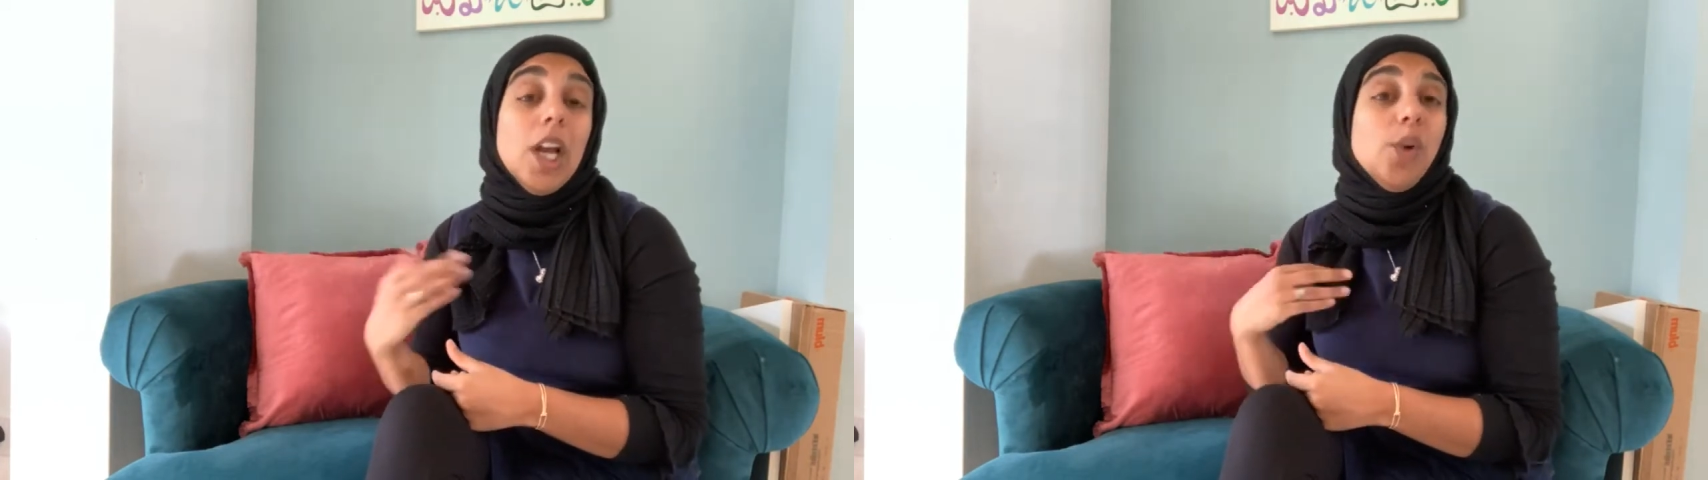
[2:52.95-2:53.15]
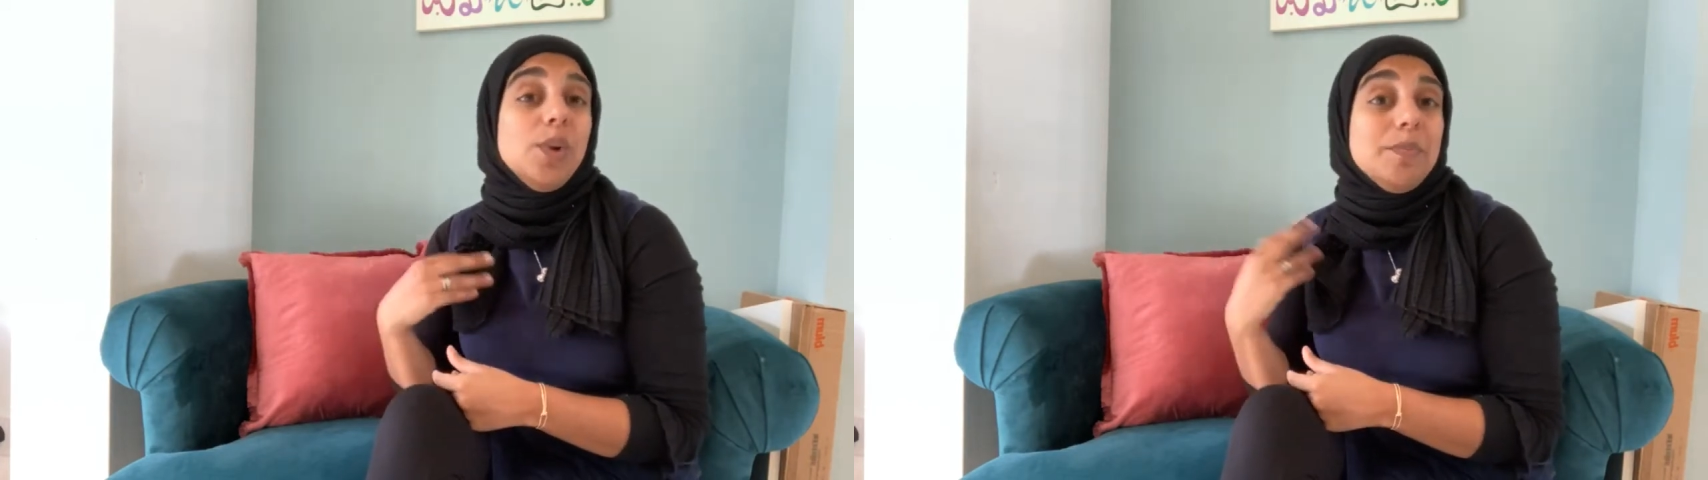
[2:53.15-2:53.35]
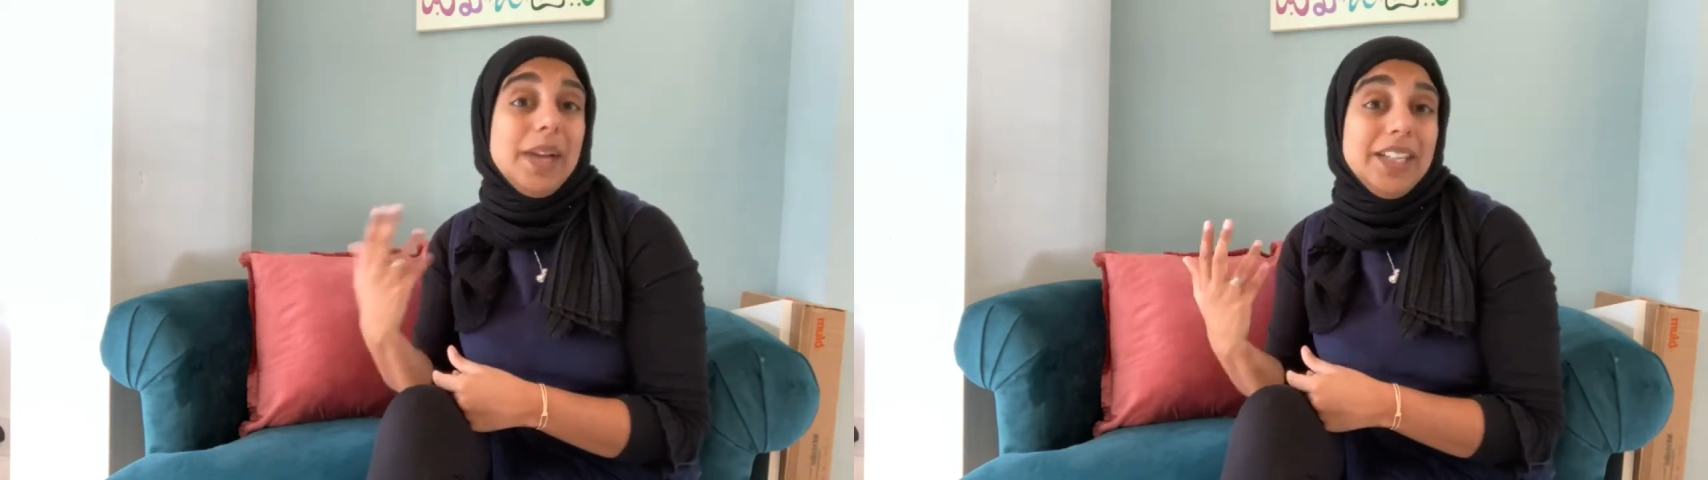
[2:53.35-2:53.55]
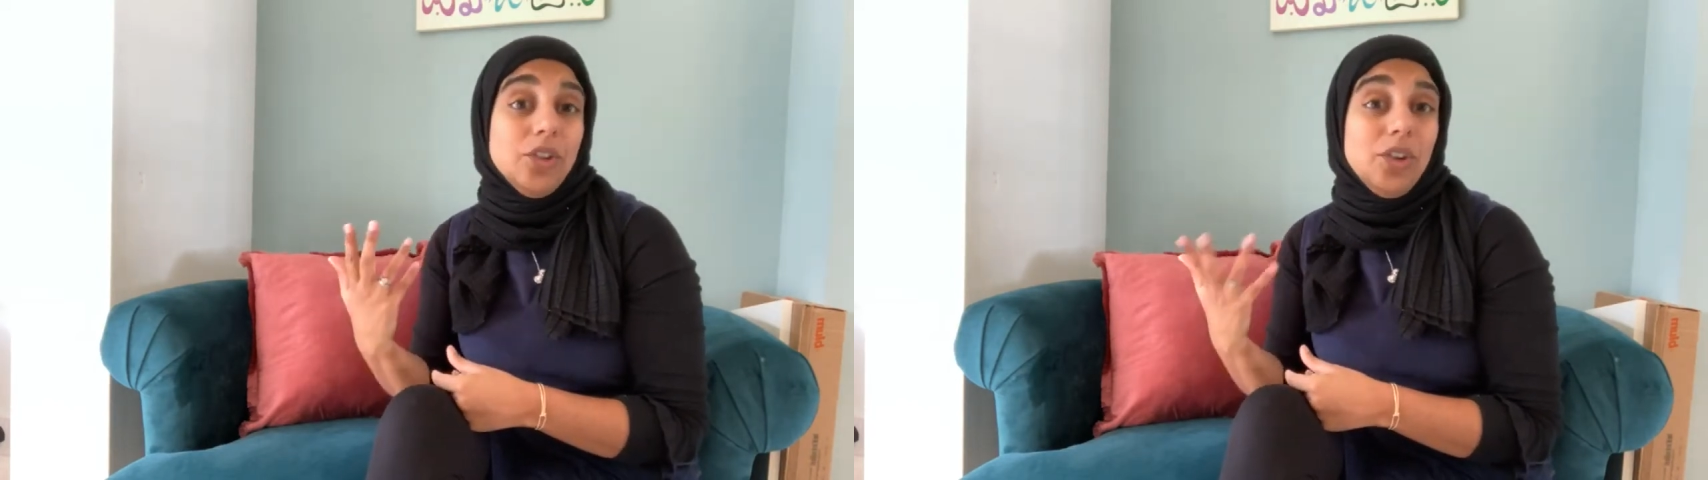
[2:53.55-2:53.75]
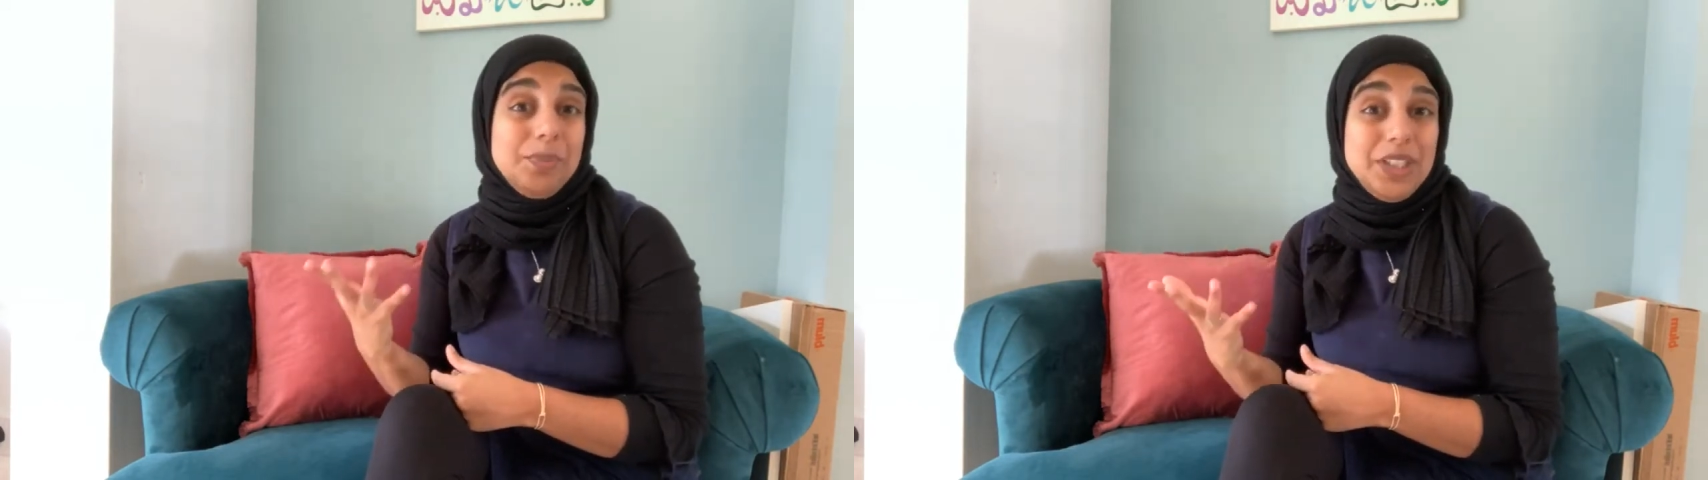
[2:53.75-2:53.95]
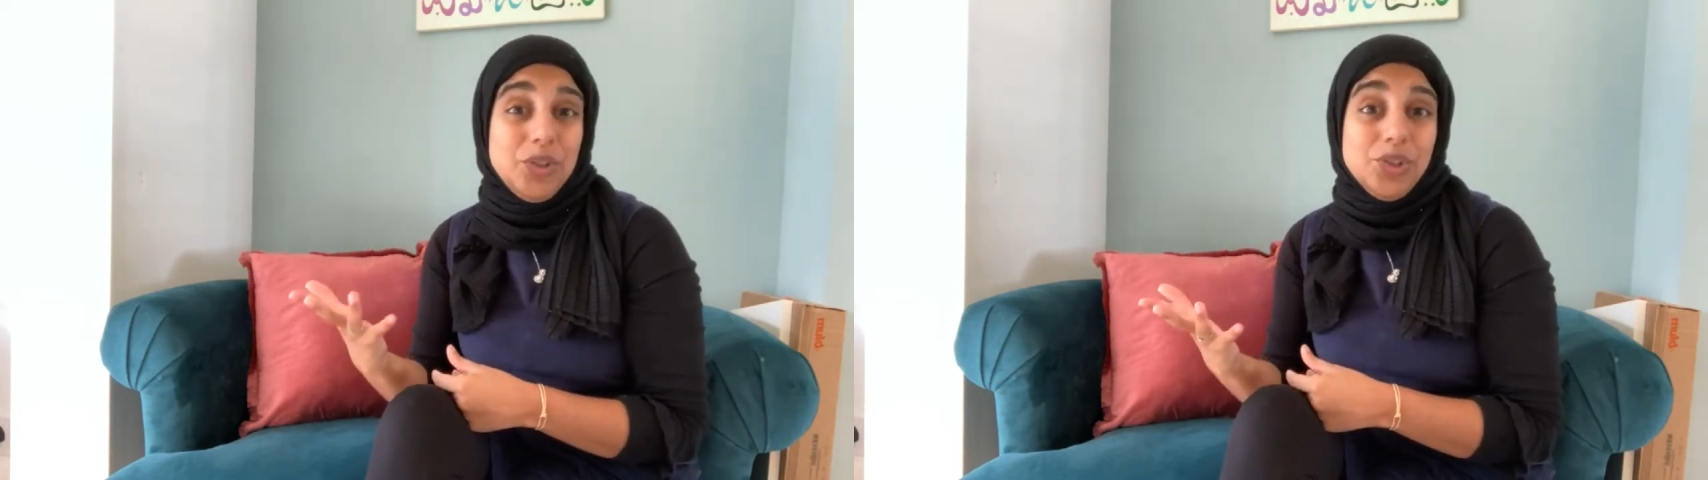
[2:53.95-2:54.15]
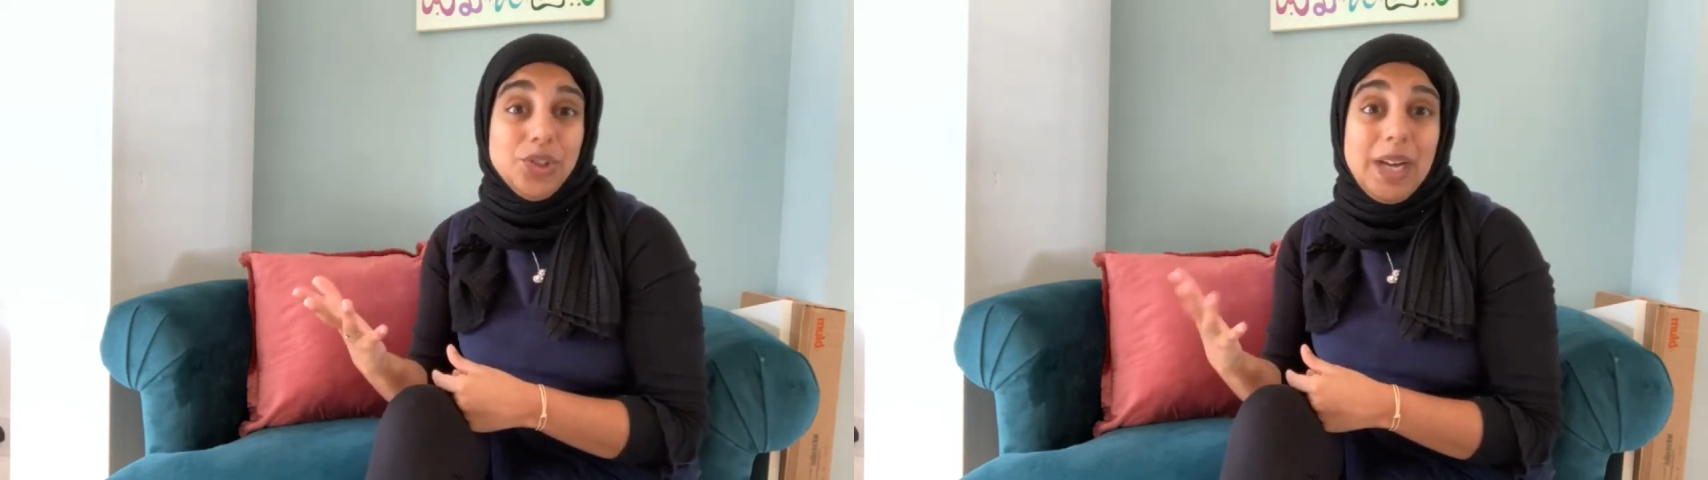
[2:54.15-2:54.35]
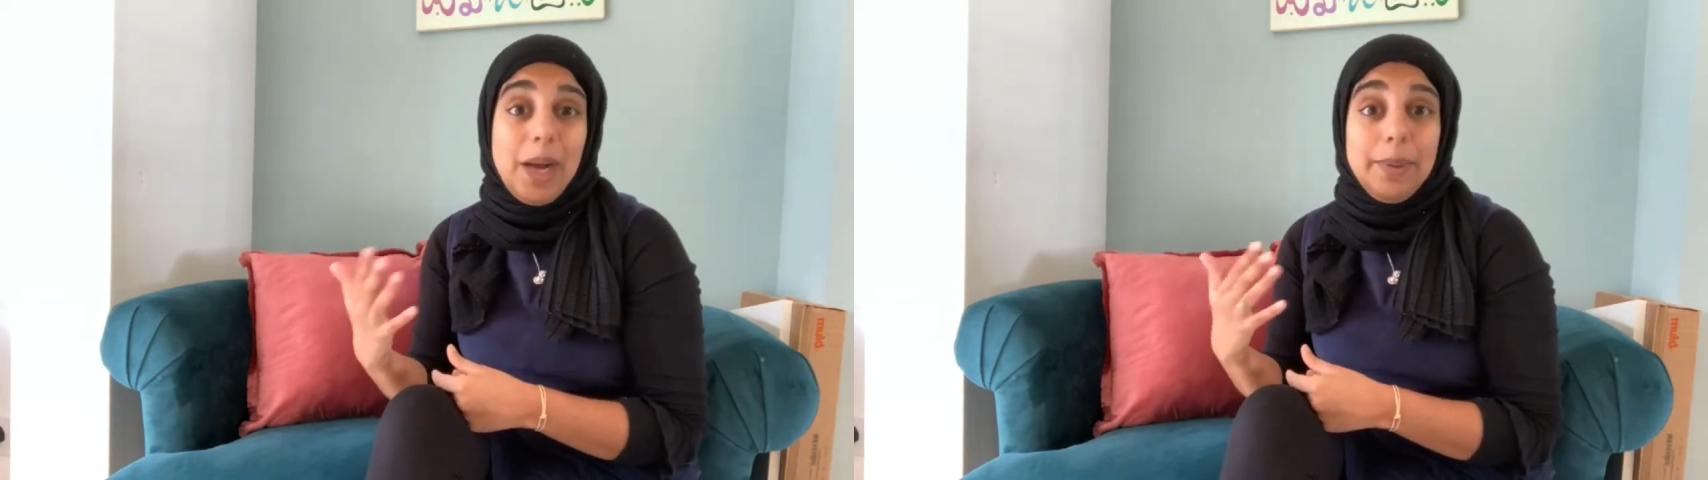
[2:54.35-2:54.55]
we may not be used to
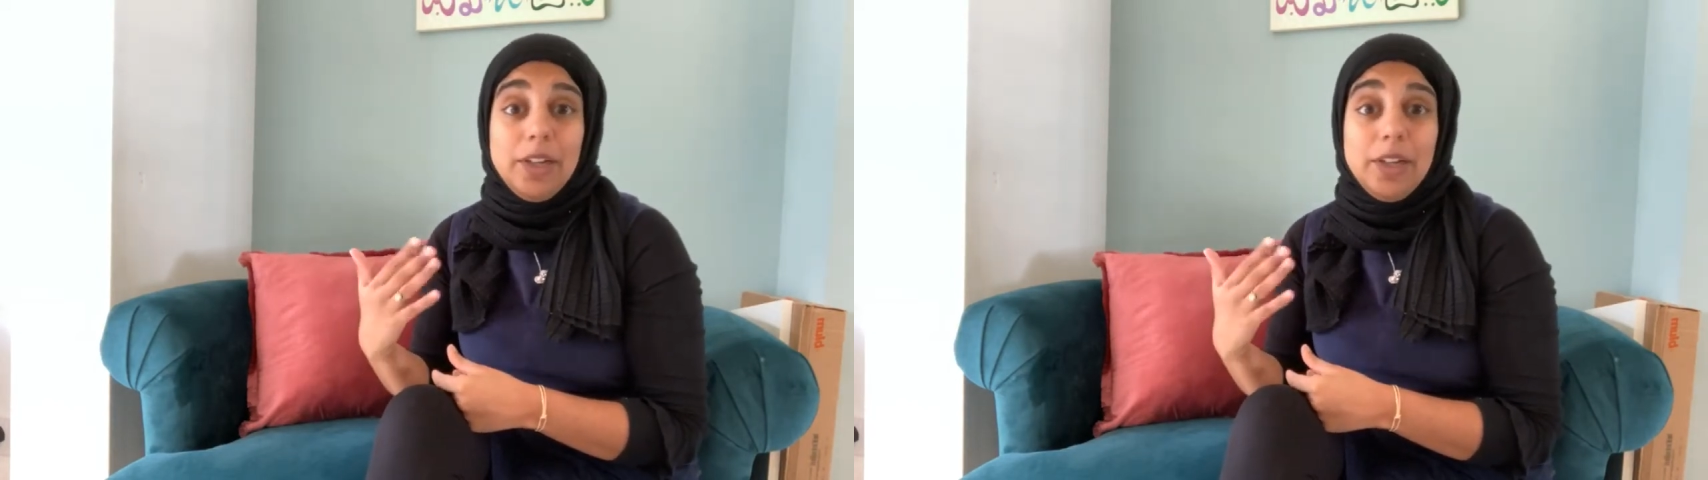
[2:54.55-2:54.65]
how it